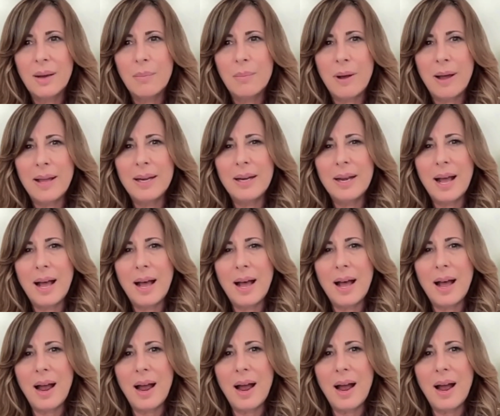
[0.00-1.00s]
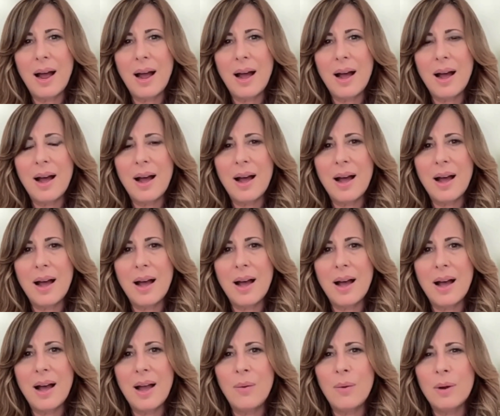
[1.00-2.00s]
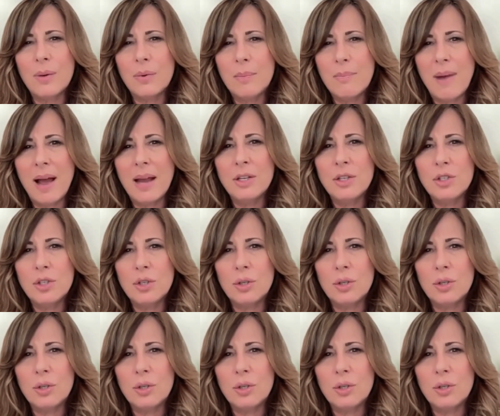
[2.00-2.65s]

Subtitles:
But I want to remind